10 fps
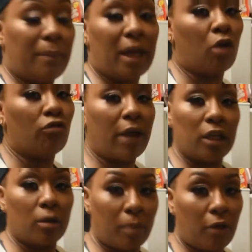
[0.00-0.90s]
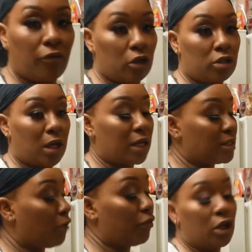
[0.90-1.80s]
gonna make a regular buffalo sauce.
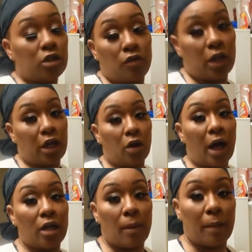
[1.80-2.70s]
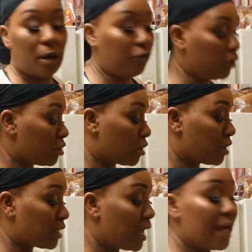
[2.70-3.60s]
Now, for those of you that don't know how you make buffalo
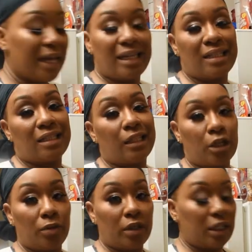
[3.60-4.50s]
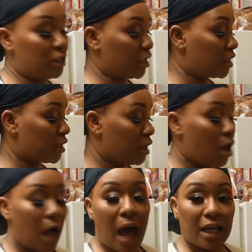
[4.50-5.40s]
sauce, it is literally just
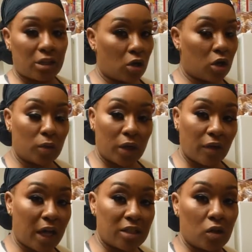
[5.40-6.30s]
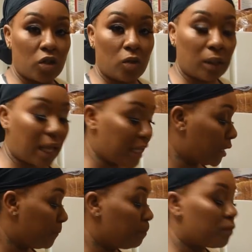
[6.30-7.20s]
hot sauce, whatever hot sauce you like,
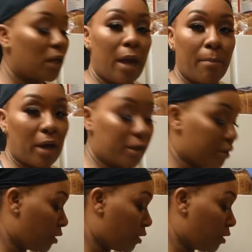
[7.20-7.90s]
and butter,